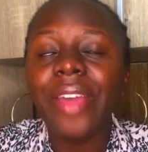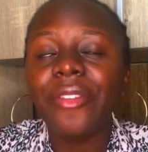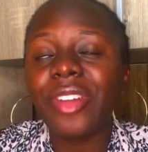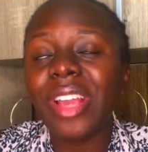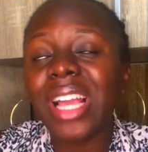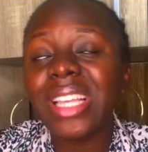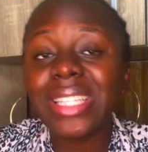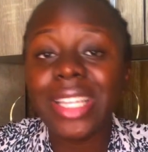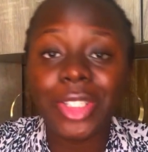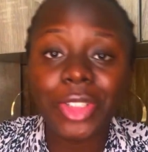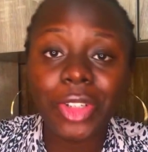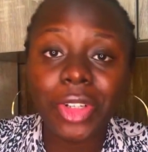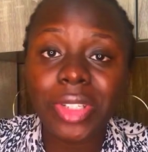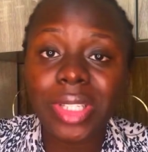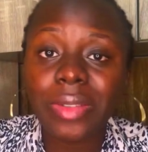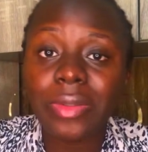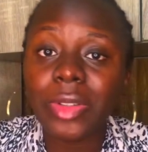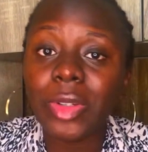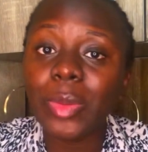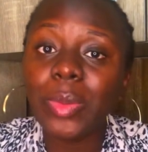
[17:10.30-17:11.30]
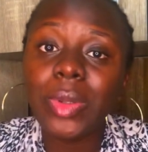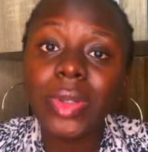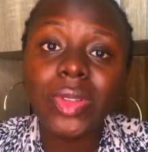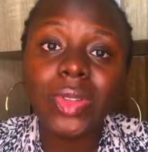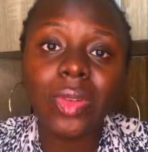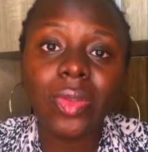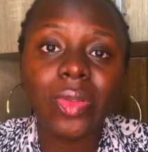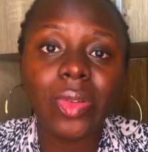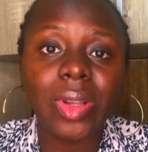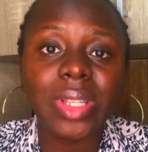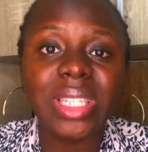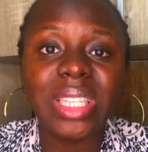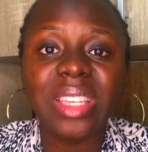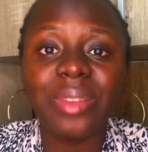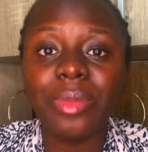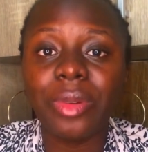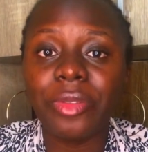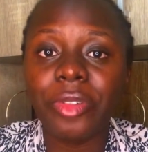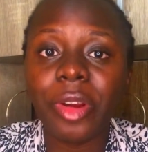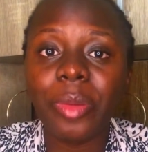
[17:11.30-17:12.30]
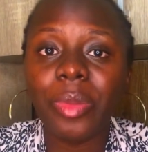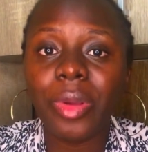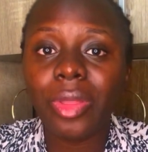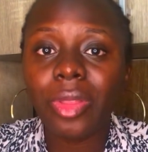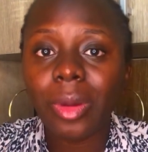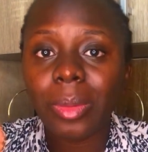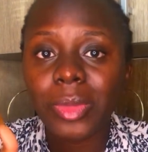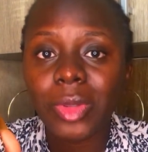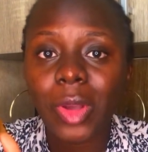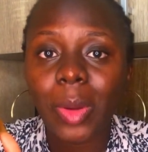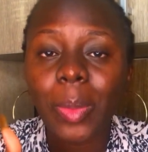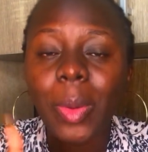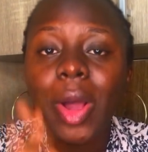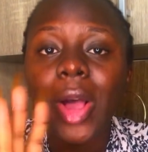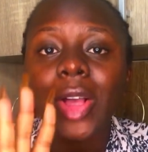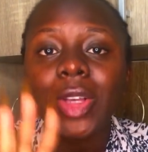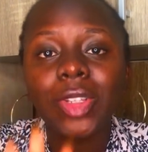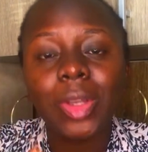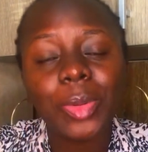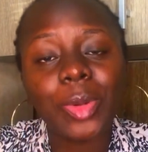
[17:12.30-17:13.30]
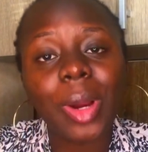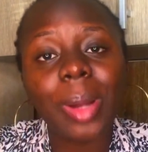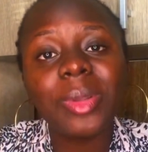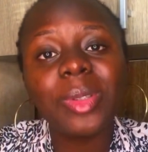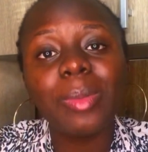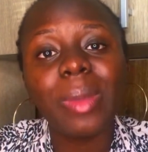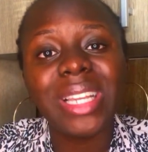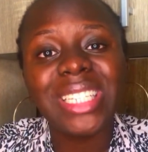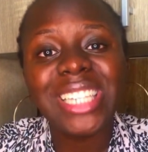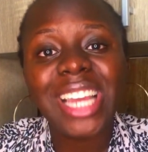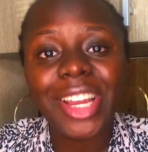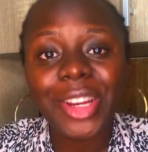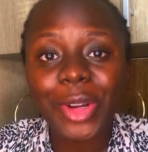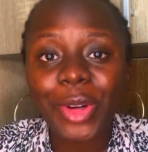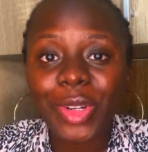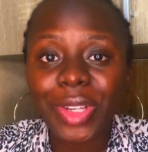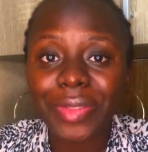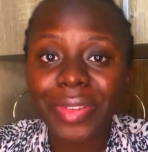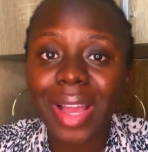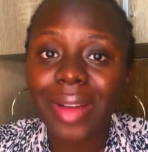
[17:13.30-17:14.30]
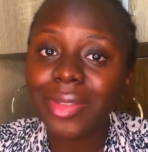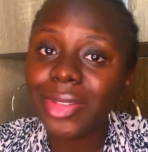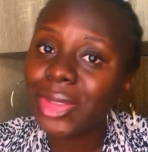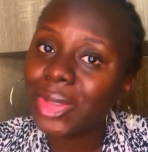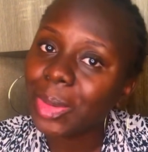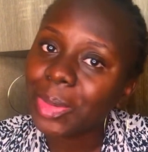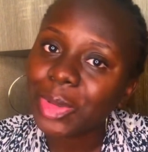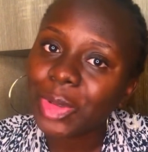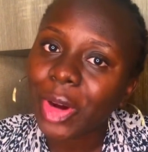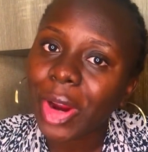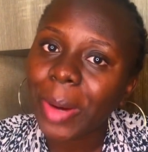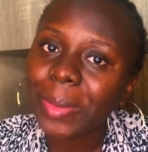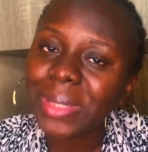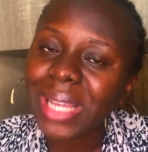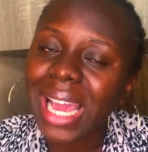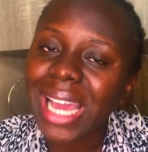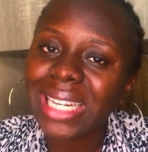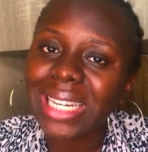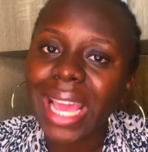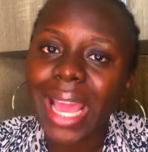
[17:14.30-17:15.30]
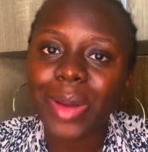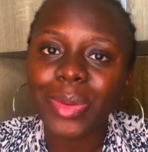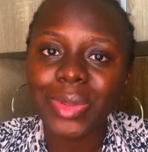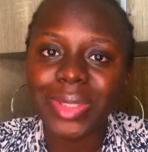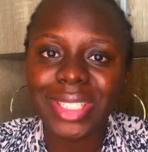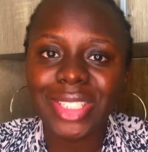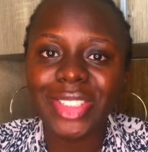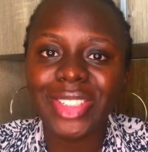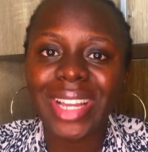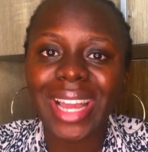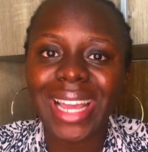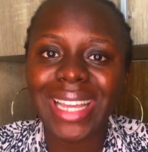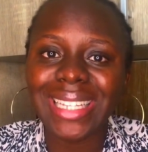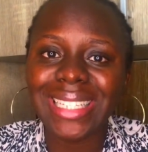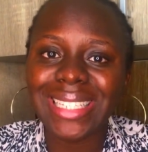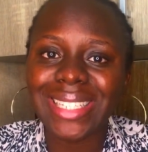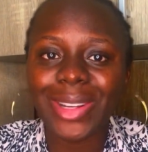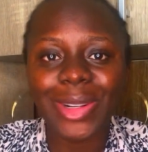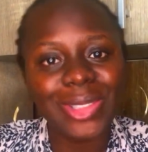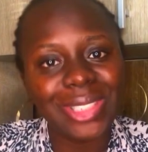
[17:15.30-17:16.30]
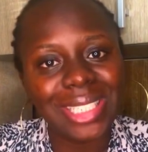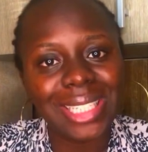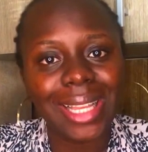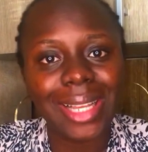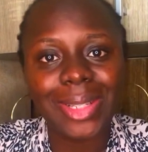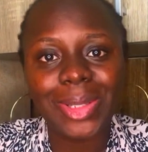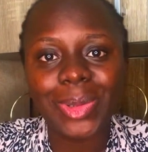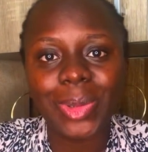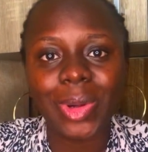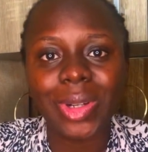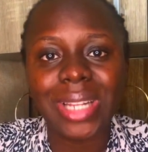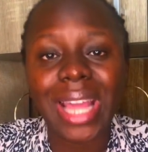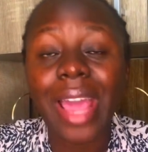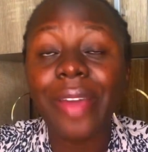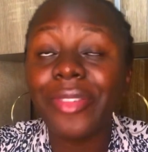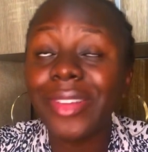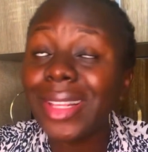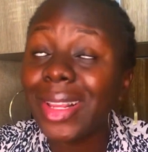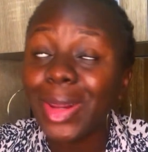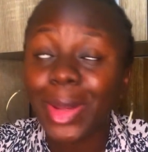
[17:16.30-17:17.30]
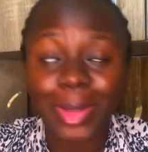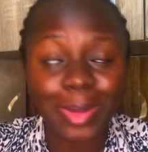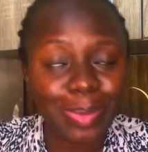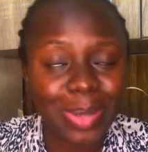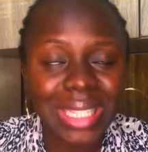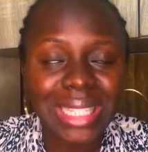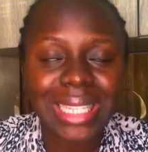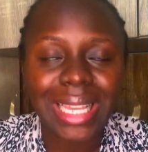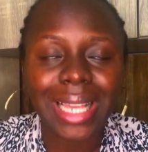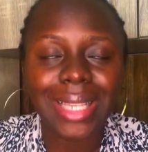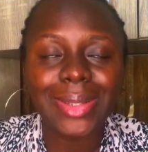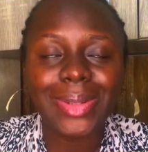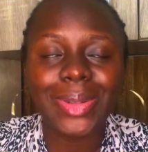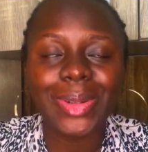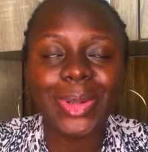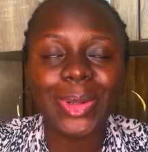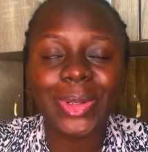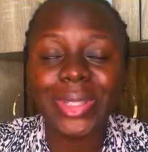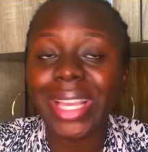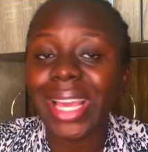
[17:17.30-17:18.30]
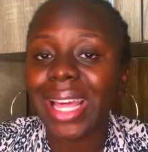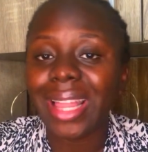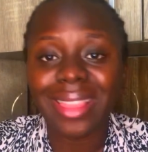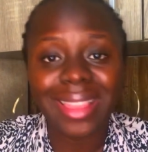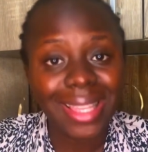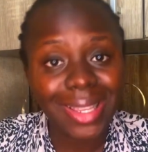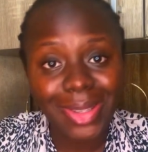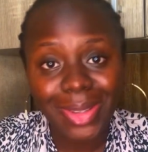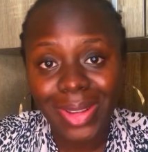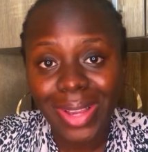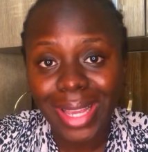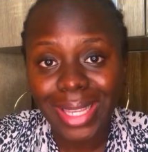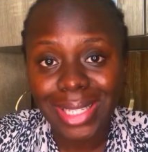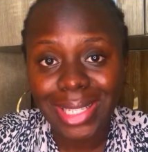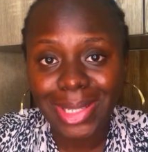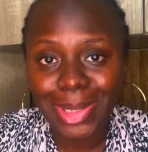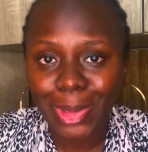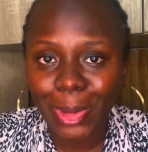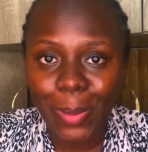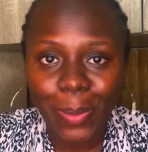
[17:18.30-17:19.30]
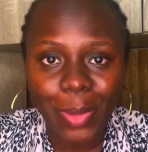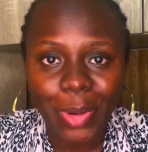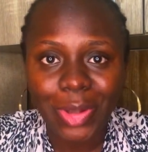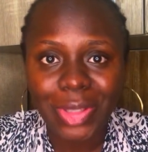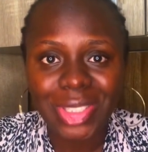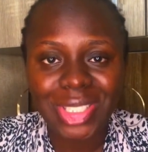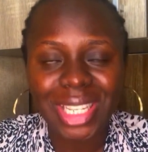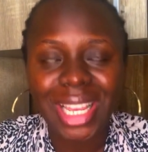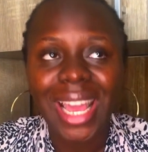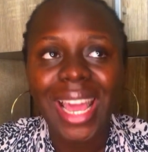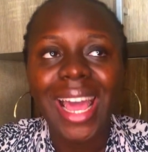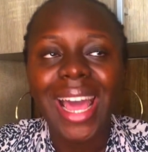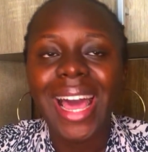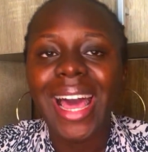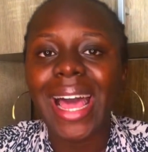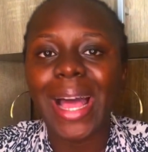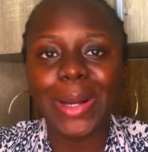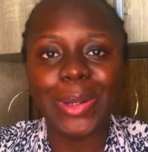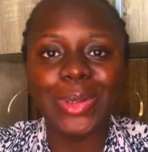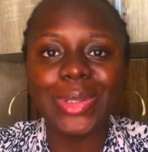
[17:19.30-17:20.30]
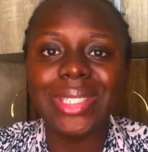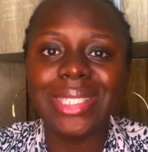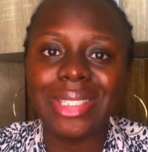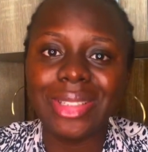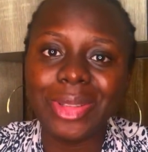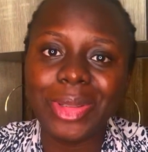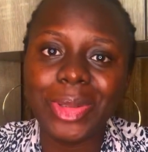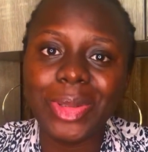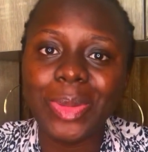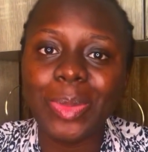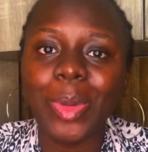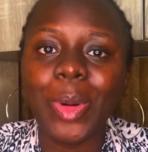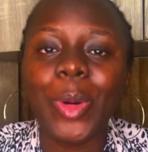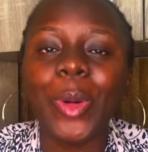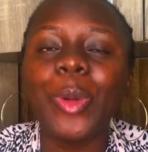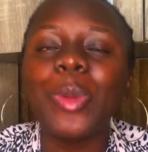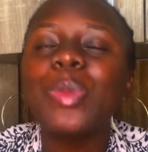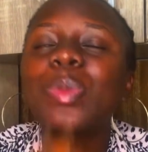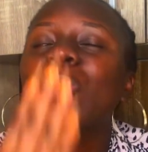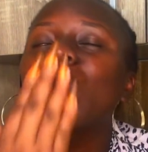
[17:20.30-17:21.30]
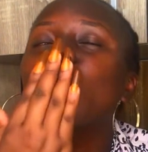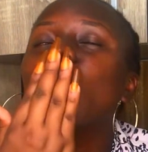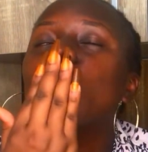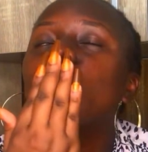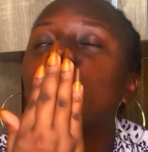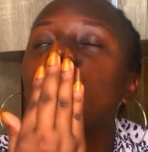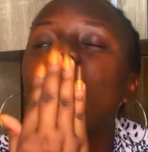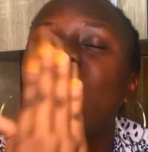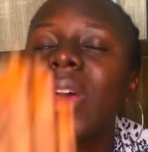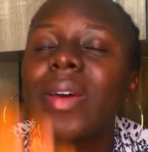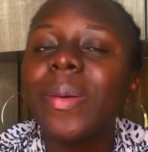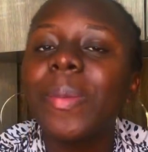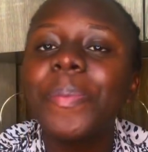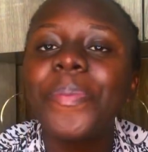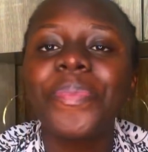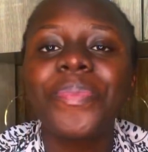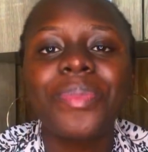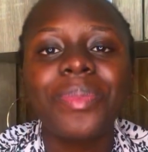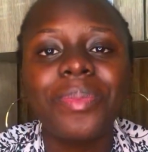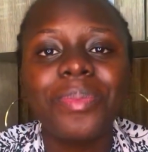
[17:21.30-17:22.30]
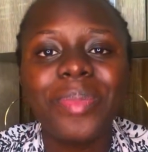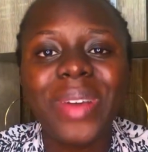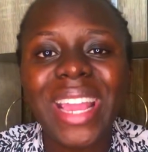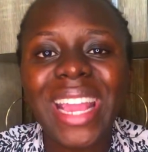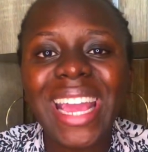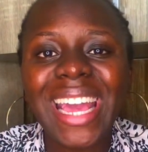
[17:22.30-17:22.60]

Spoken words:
if you guys enjoyed this video, please don't forget to give me a very big thumbs up, subscribe to my channel if you haven't subscribed, and I will see you guys on the next one. I feel a lot better, so yeah, thank you guys so much. I will see you tomorrow. Bye